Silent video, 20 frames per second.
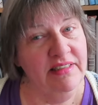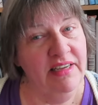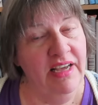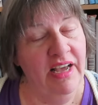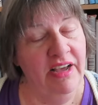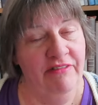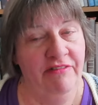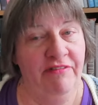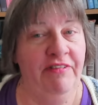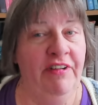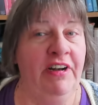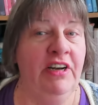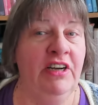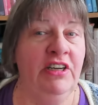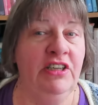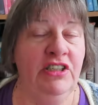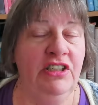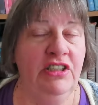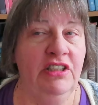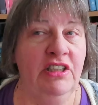have
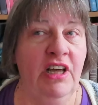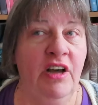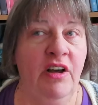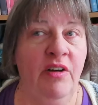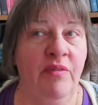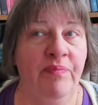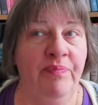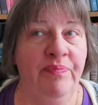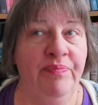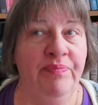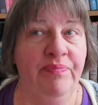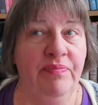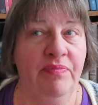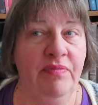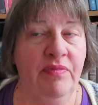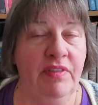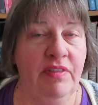finished them